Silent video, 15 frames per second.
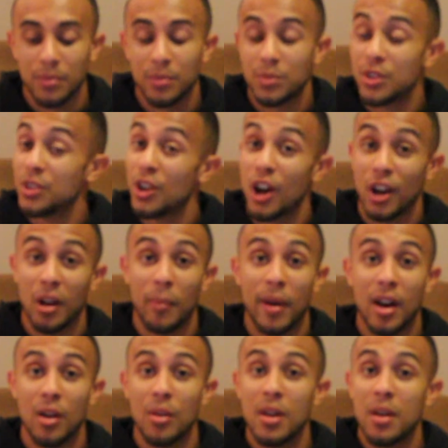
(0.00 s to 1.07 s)
to knock him
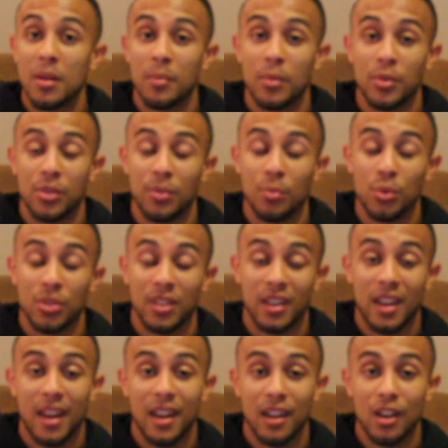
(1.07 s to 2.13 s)
out with the
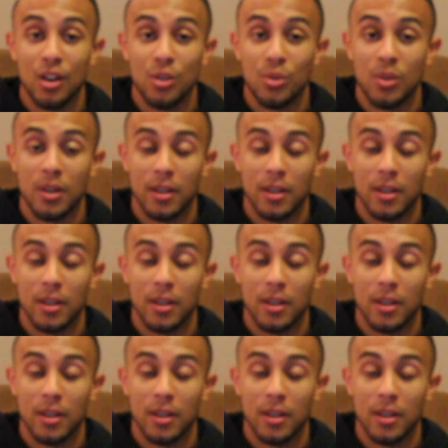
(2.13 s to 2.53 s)
KO.